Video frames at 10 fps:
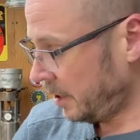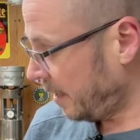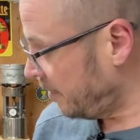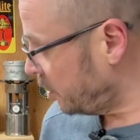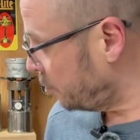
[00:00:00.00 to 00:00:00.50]

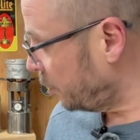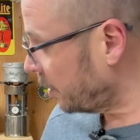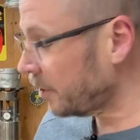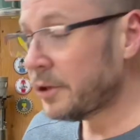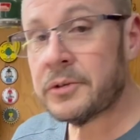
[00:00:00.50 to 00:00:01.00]
And then you put a
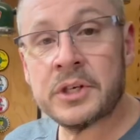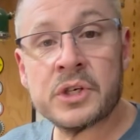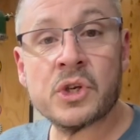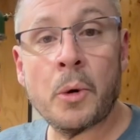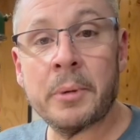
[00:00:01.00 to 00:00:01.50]
little dish
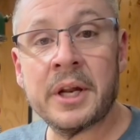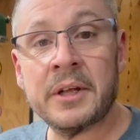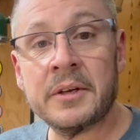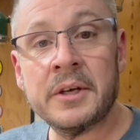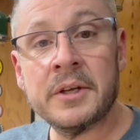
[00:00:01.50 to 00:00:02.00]
soap in it
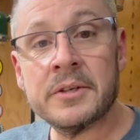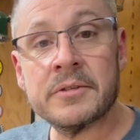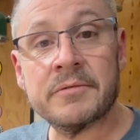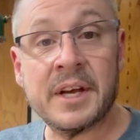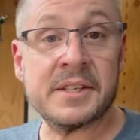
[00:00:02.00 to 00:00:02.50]

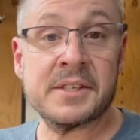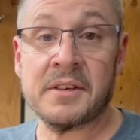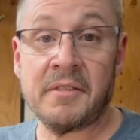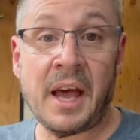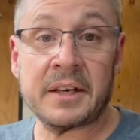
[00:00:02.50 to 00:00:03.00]
as a
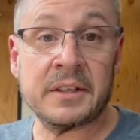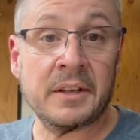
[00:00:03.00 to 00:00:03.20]
surfactant,